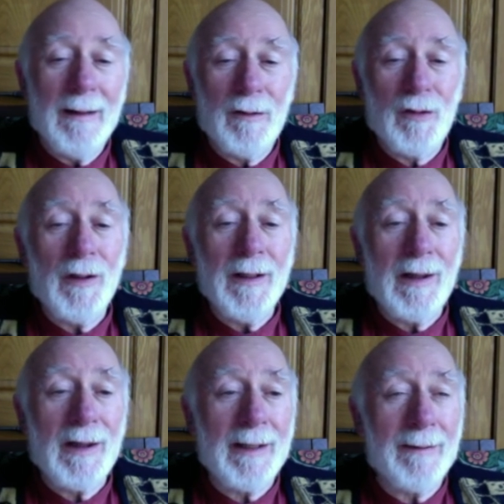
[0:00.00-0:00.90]
trying
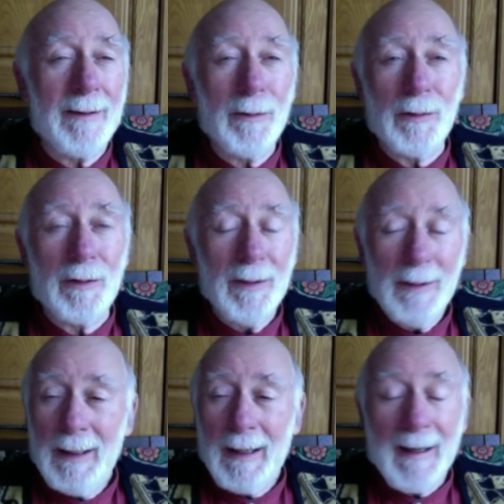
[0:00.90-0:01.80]
things out
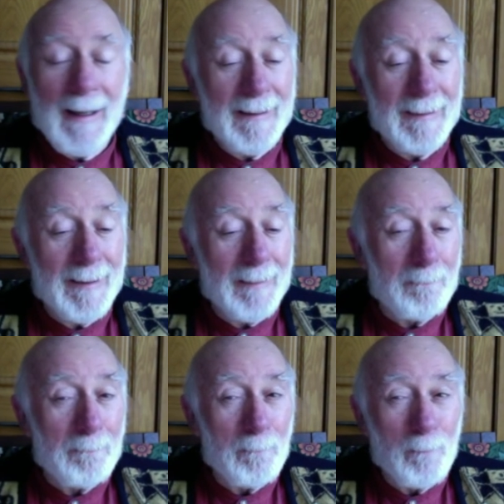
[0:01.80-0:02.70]

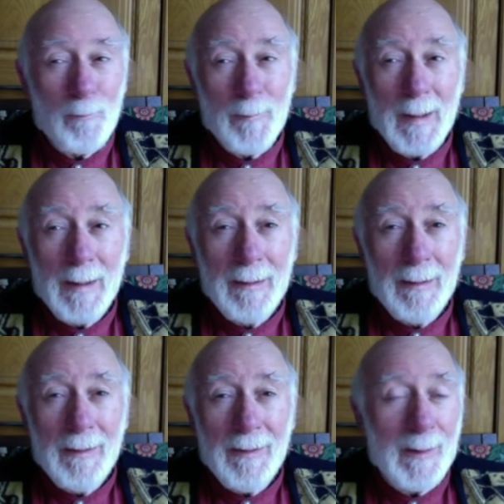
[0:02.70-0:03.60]
and
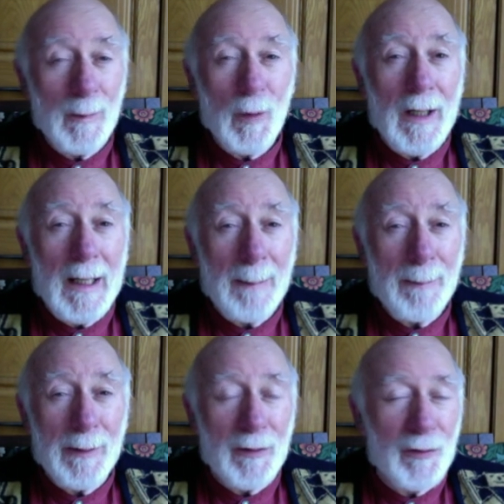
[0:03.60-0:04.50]
seeing what
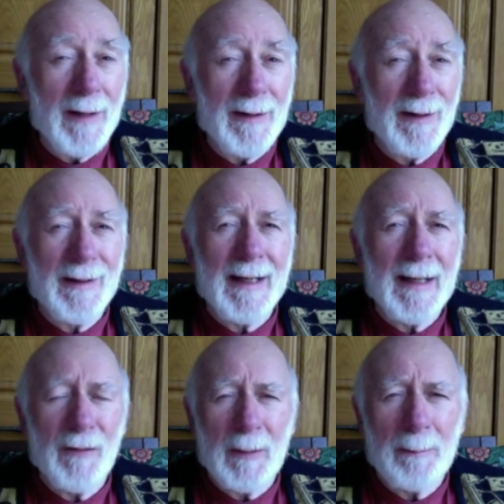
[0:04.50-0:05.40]
happens, rather than
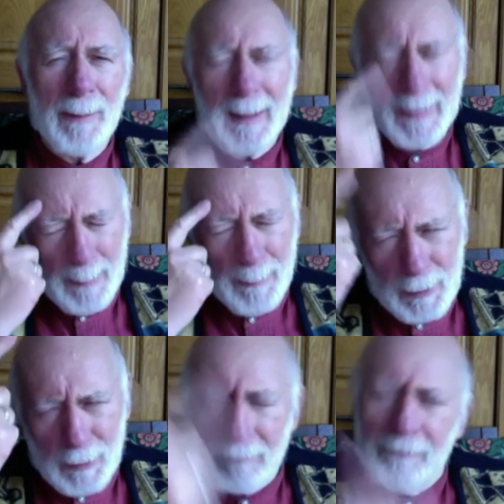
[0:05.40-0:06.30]
having a big image
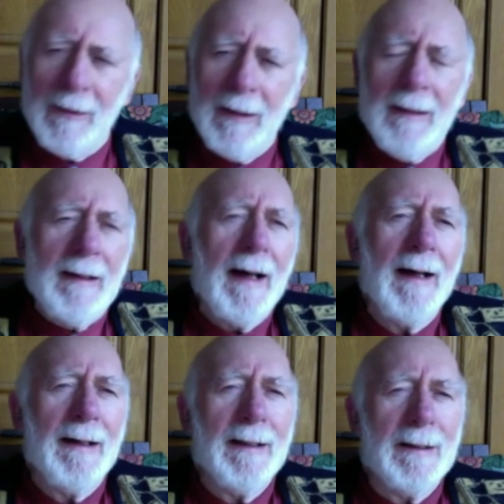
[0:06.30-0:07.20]
of high
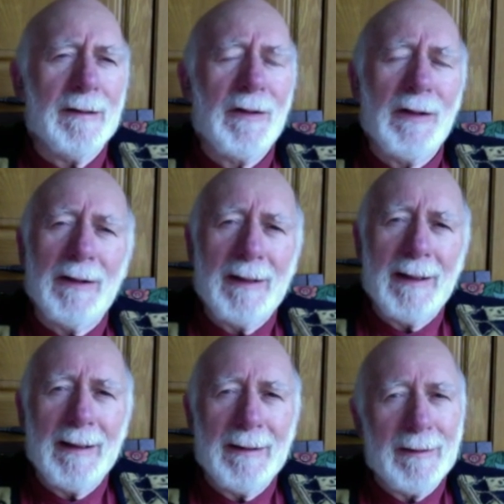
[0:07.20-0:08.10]
art
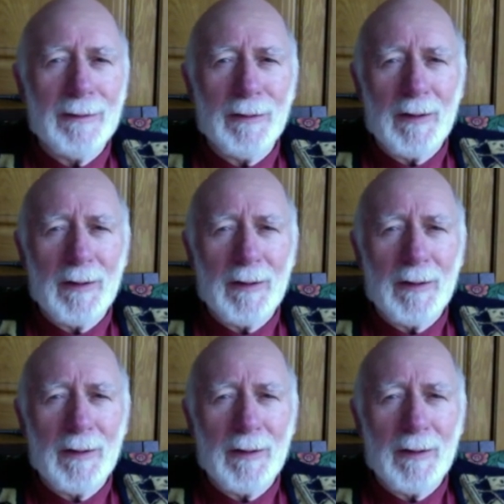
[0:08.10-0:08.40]
that you're